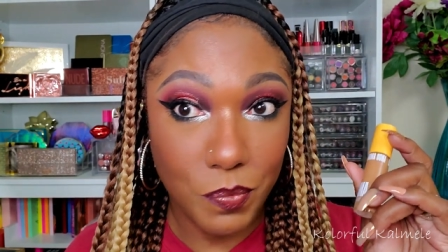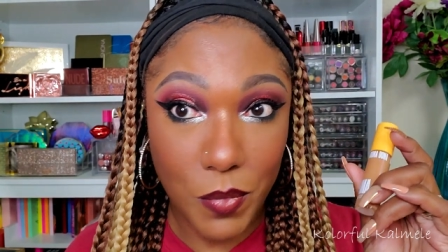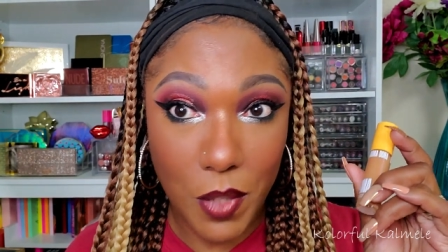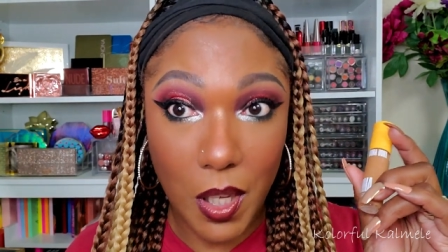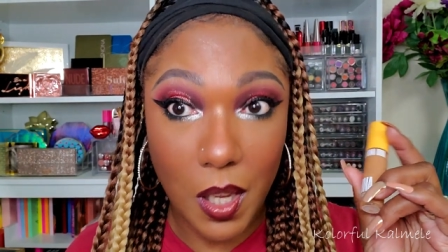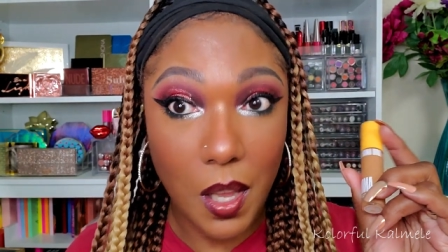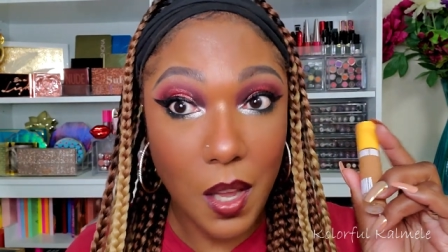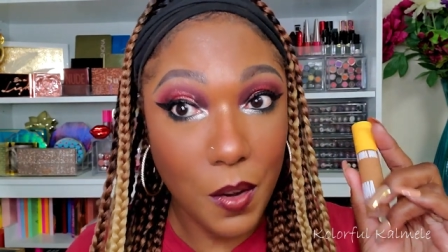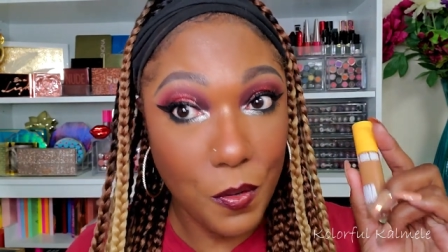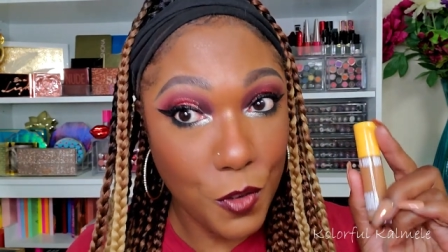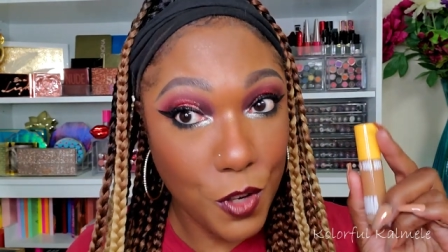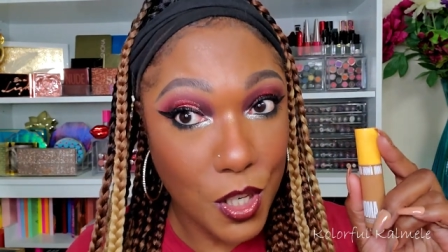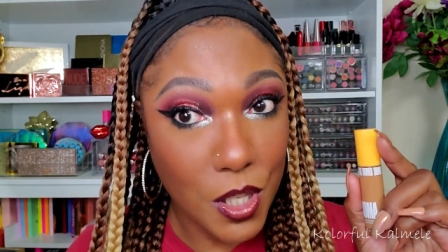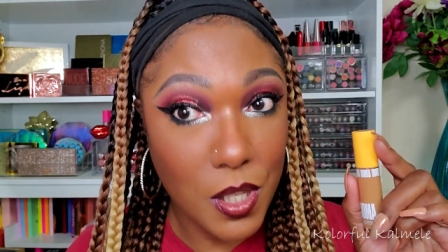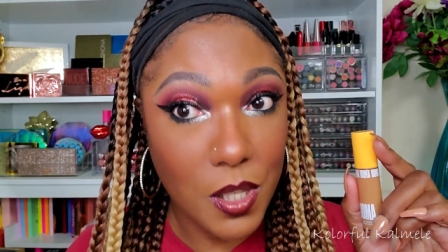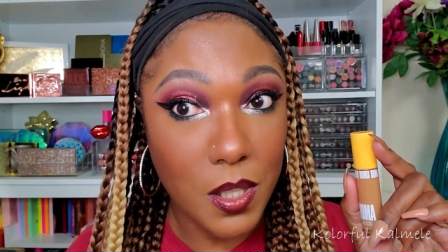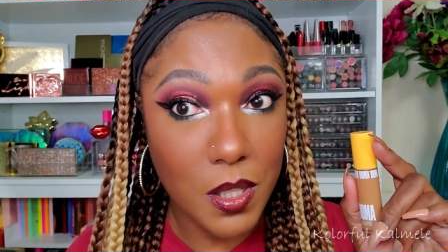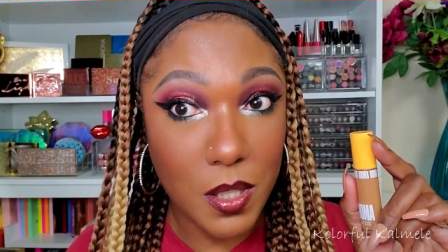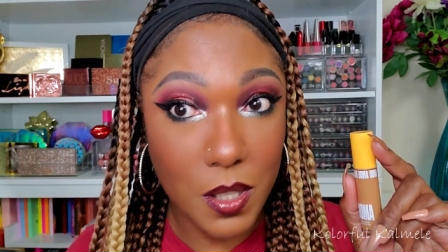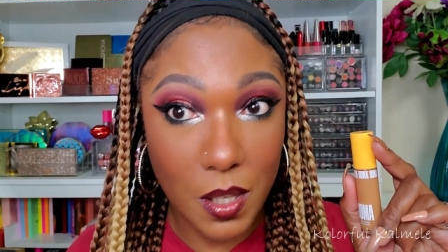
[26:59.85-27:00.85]
the coverage
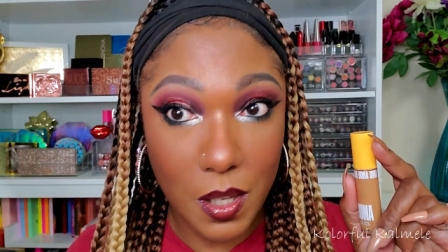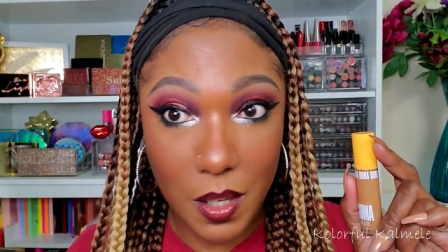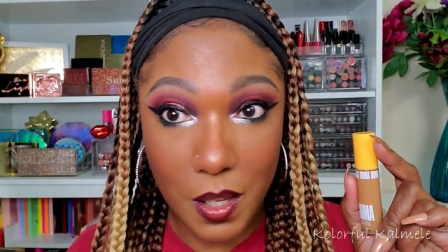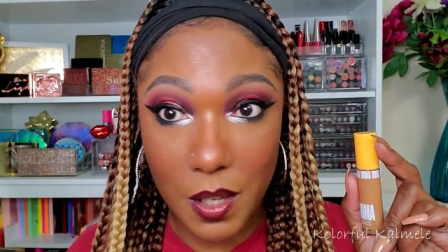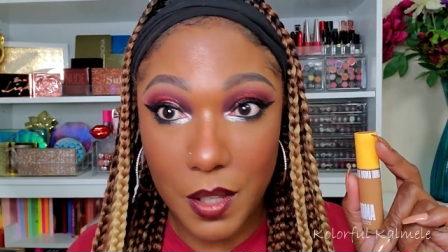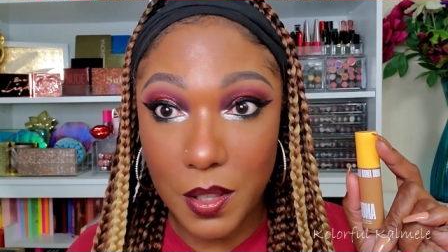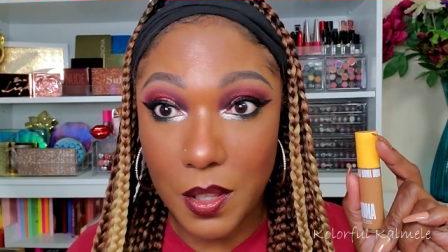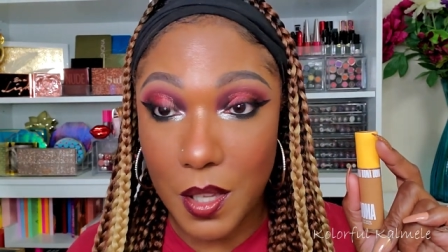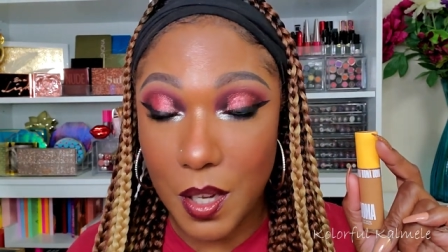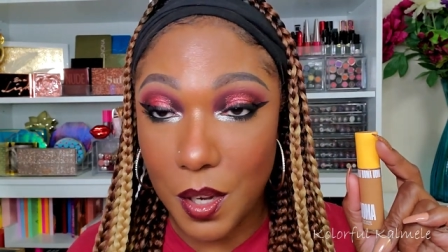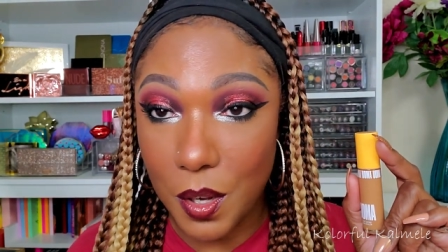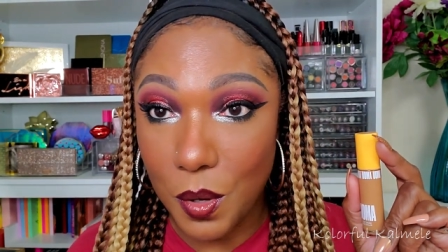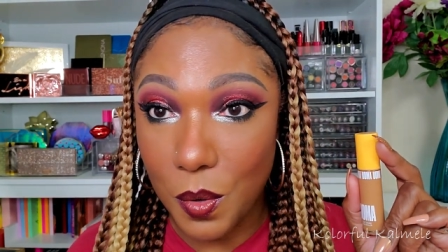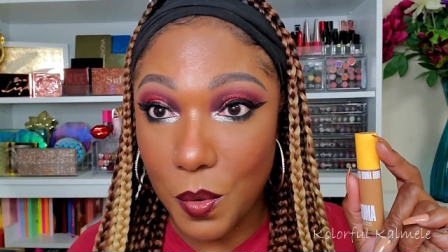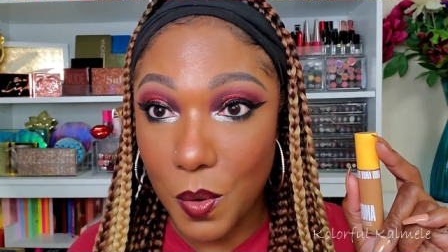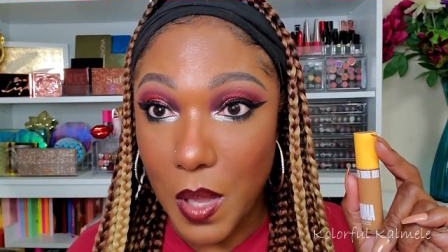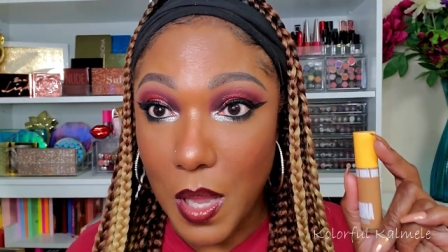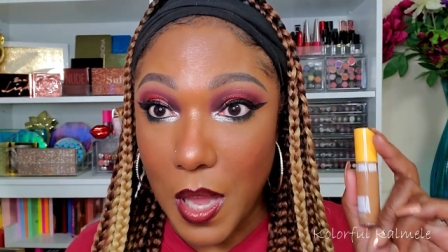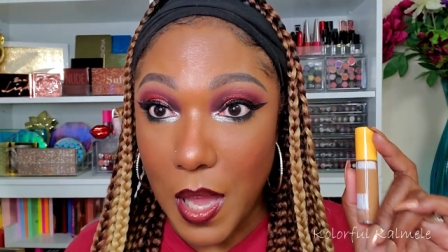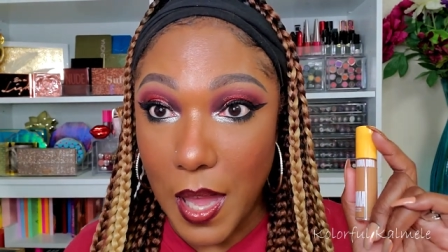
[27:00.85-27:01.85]
looks good
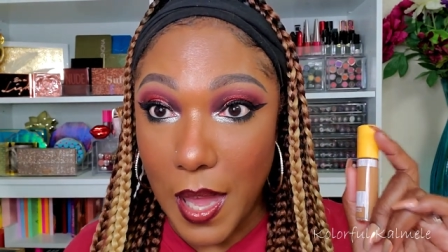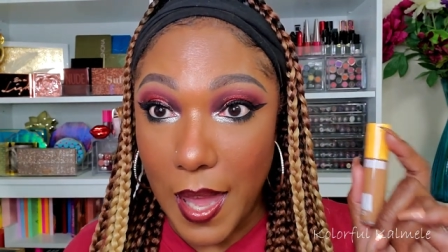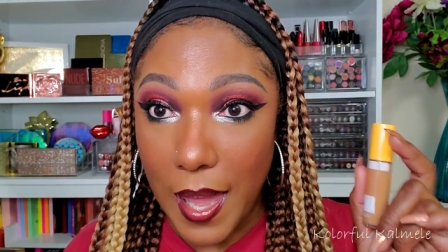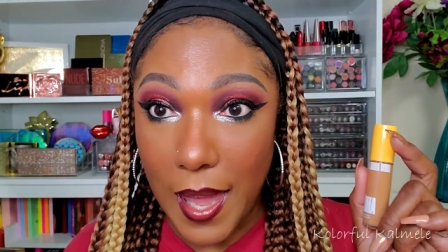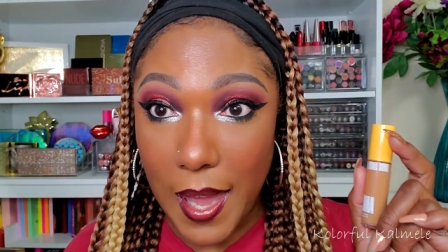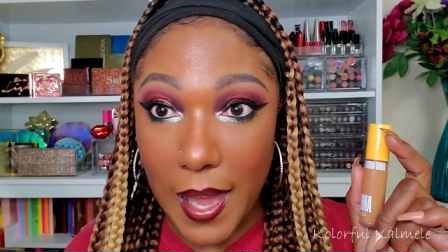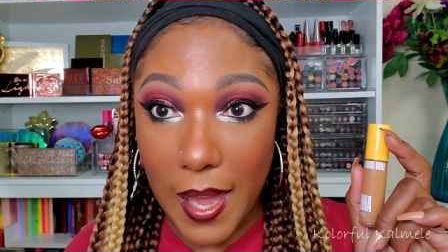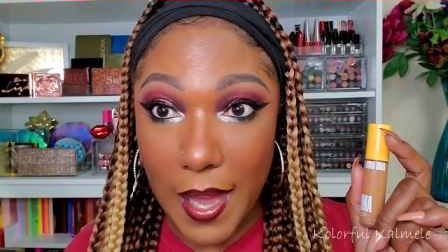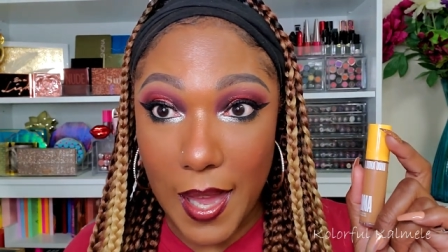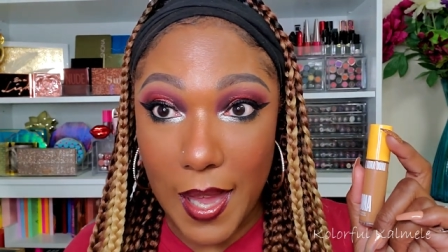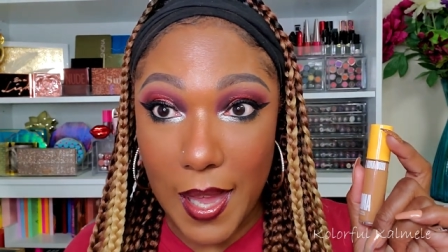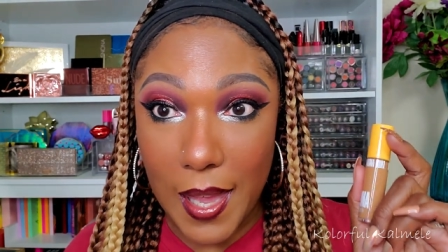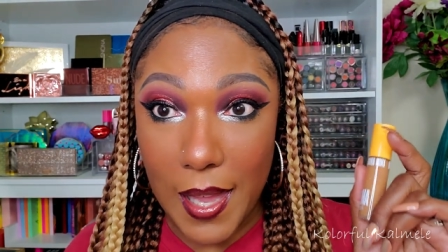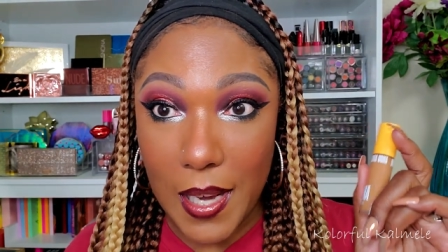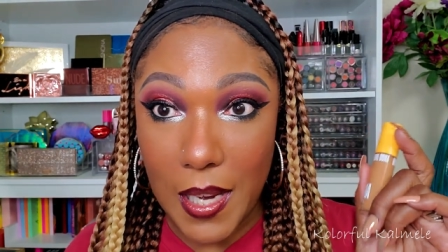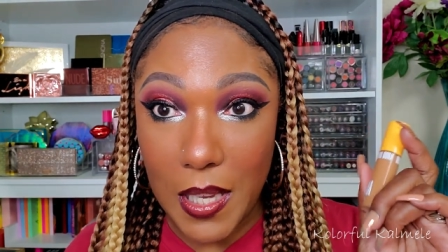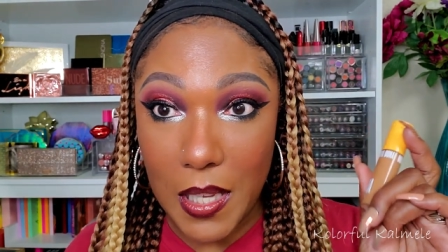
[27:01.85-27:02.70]
though. And